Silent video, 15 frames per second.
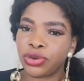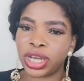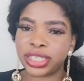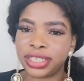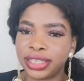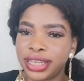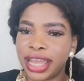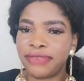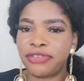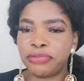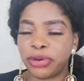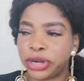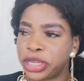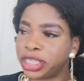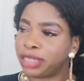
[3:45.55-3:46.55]
you are seeing
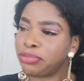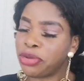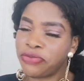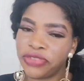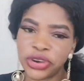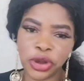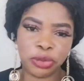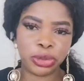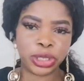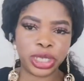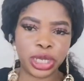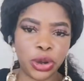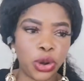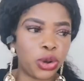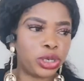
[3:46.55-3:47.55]
everybody is moving on. We
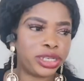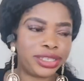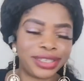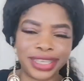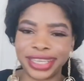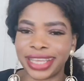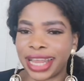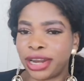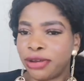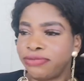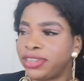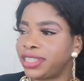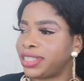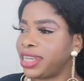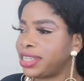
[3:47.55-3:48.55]
say, oh, this skin, I
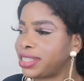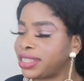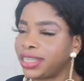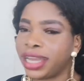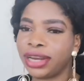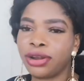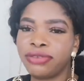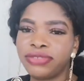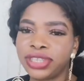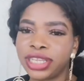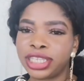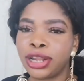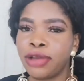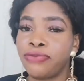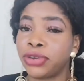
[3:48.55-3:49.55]
love this girl's skin, I love
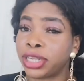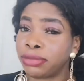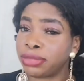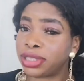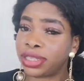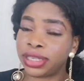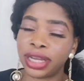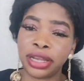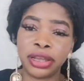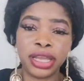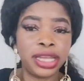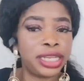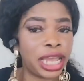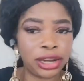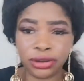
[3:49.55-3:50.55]
this, I love what I'm seeing.
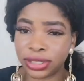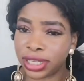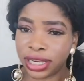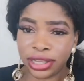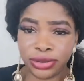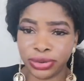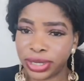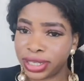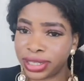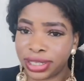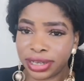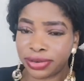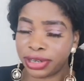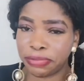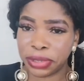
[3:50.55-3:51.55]
They are not telling you the
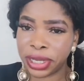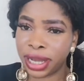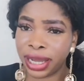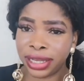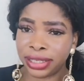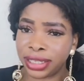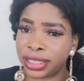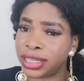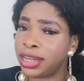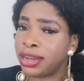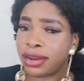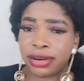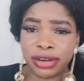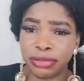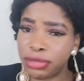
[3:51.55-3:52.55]
secret behind it.
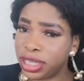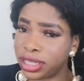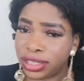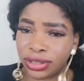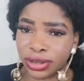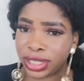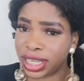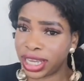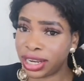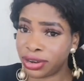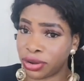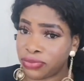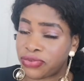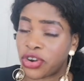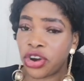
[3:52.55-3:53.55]
Cream is not
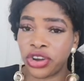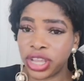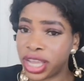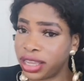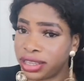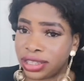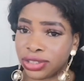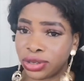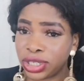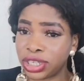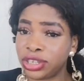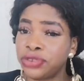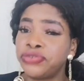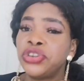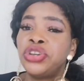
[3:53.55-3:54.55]
enough. Oil is
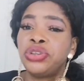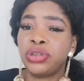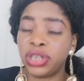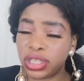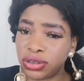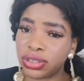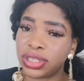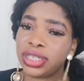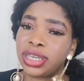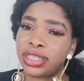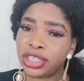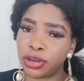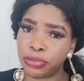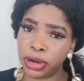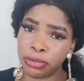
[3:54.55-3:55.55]
not enough. You need to
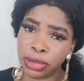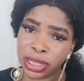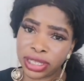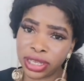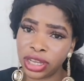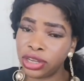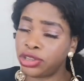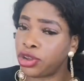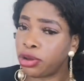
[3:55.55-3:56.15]
take supplements.